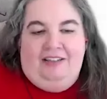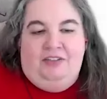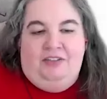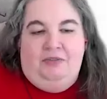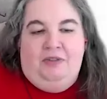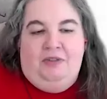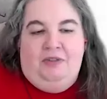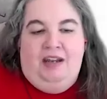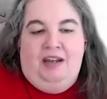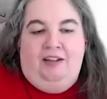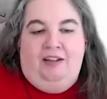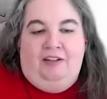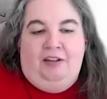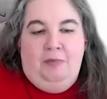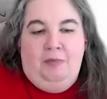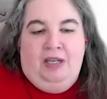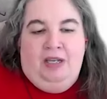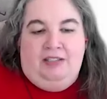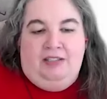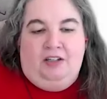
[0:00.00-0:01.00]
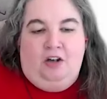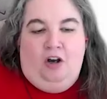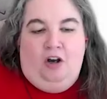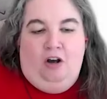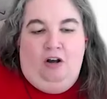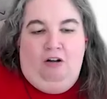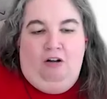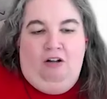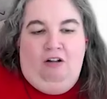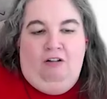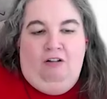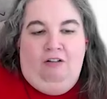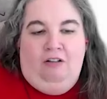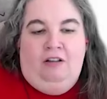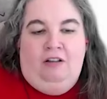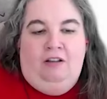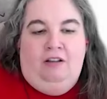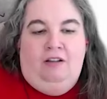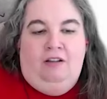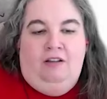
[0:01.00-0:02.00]
And so then Allie makes the
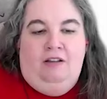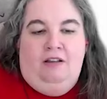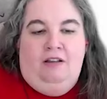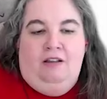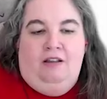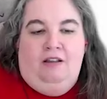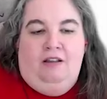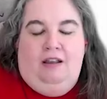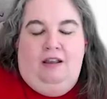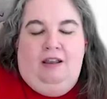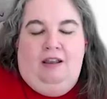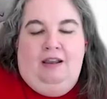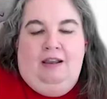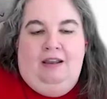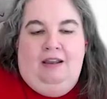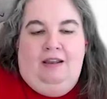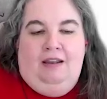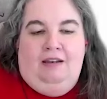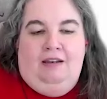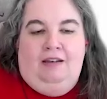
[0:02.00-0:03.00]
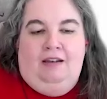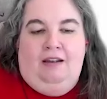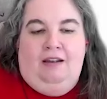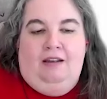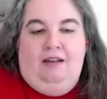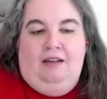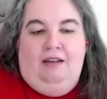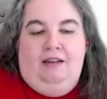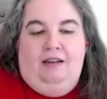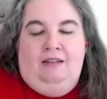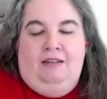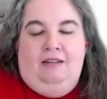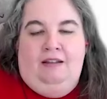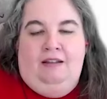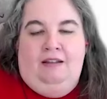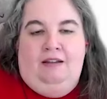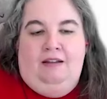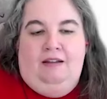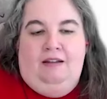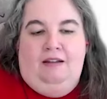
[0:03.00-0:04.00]
call and yeah.
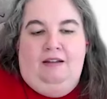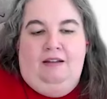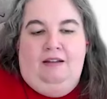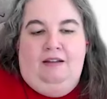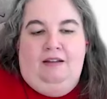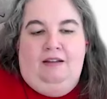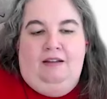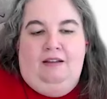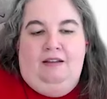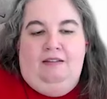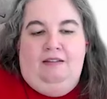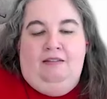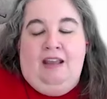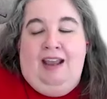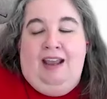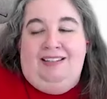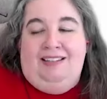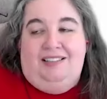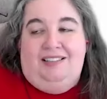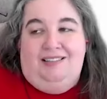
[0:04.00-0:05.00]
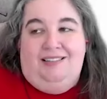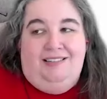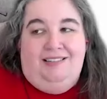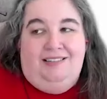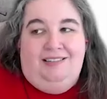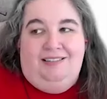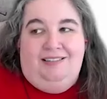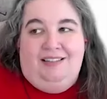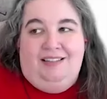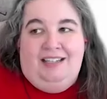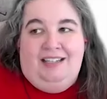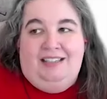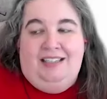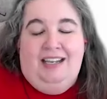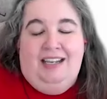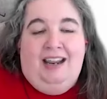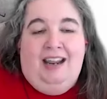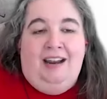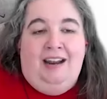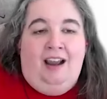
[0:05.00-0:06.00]
and that's that's
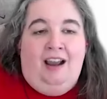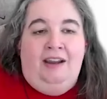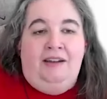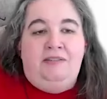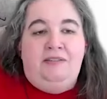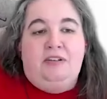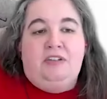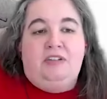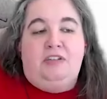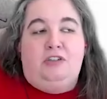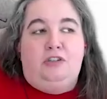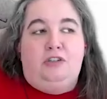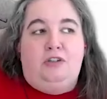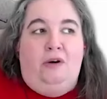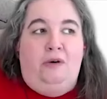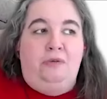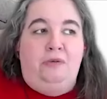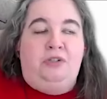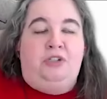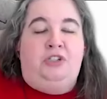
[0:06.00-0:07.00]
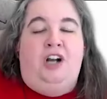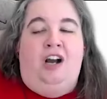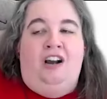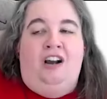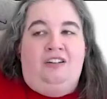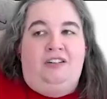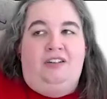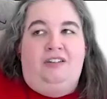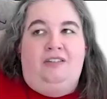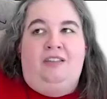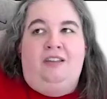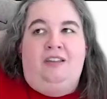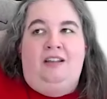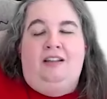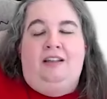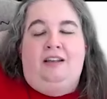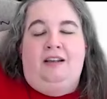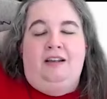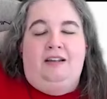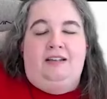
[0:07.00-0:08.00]
it. And I just so shocked
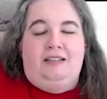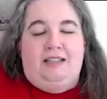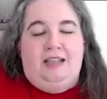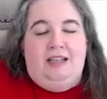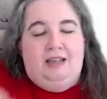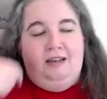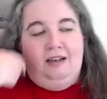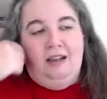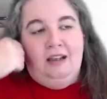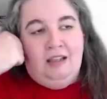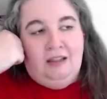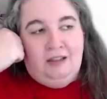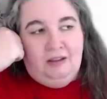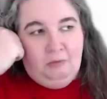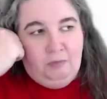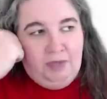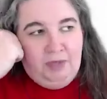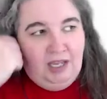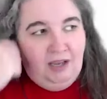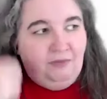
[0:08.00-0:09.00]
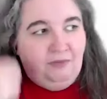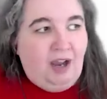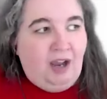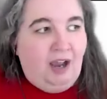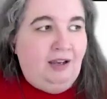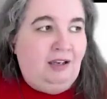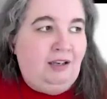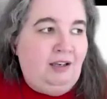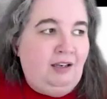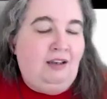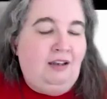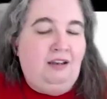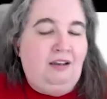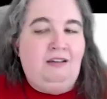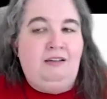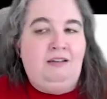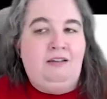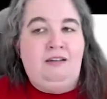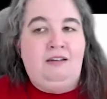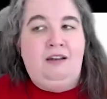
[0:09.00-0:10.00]
that, like I said, that we have gotten
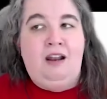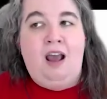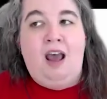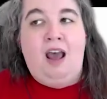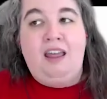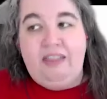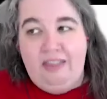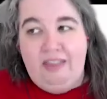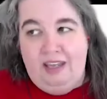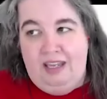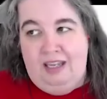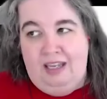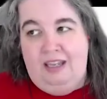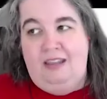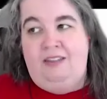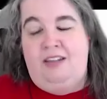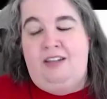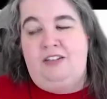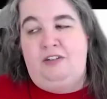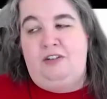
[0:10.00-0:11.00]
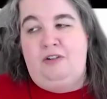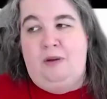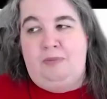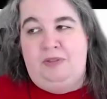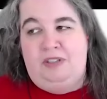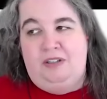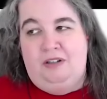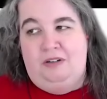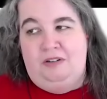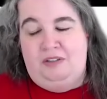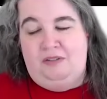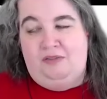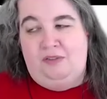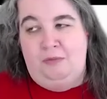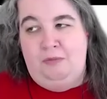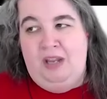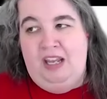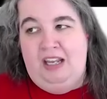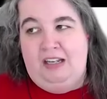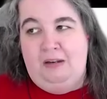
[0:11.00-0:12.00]
nothing in these two episodes
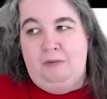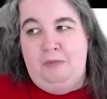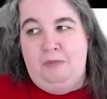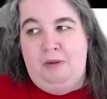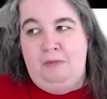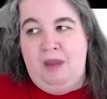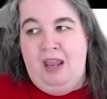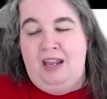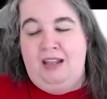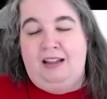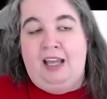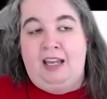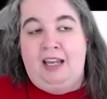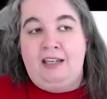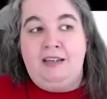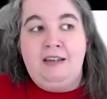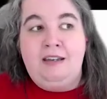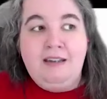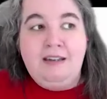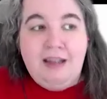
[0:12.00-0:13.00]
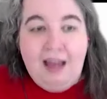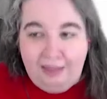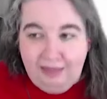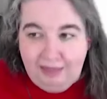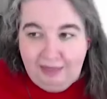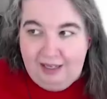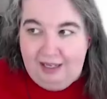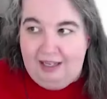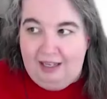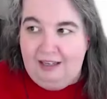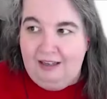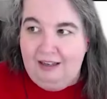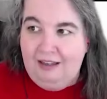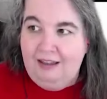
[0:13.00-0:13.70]
from Hickam and Mei. Like nothing. Yeah